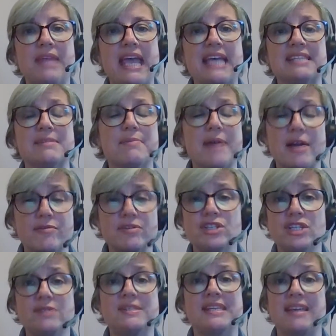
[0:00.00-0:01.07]
is about
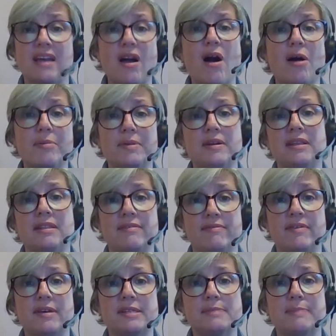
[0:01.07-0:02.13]
reducing carbon in the
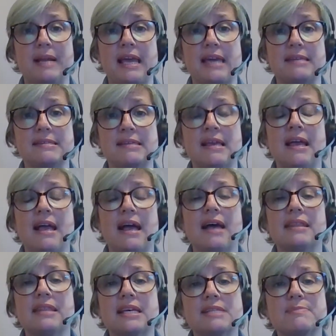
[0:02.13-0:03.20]
first place,
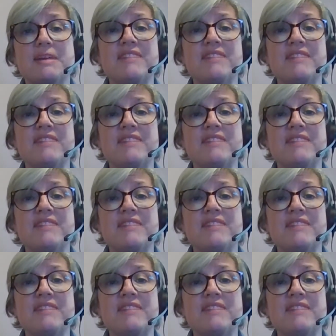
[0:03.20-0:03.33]
and that's been